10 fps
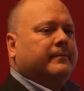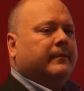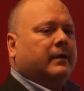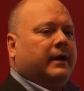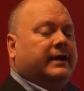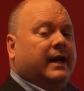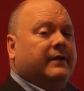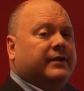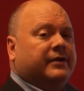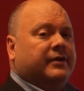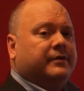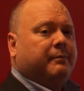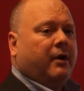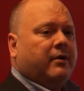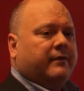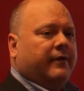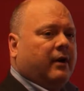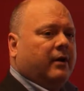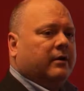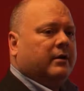Again, this is part of
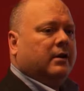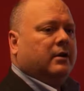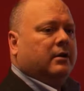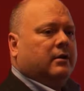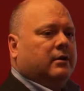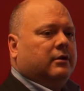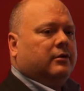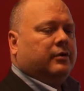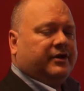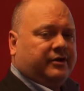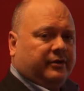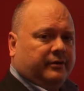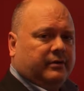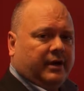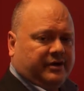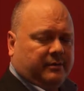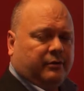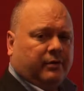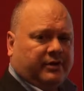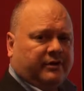our custom
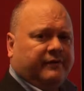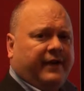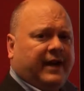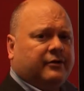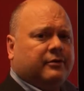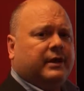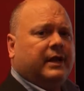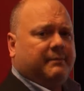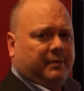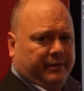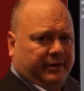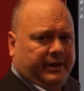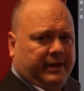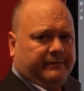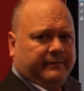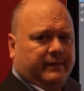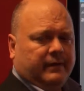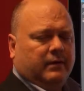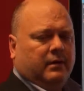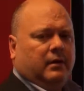crystal factory capability.
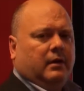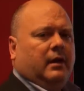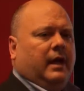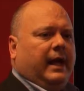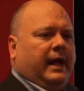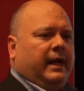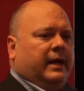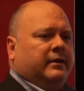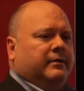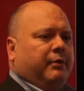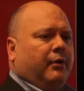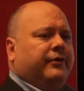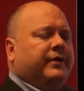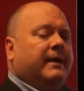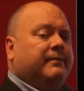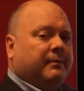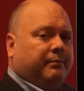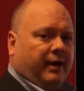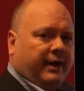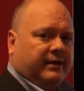And both types of
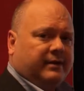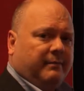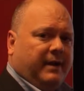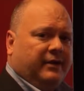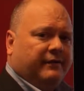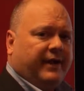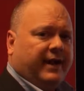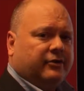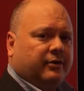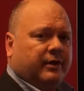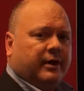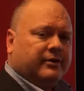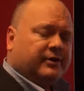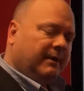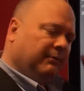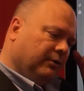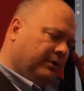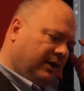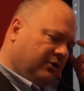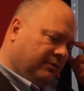products are manufactured in our same
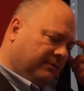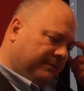location.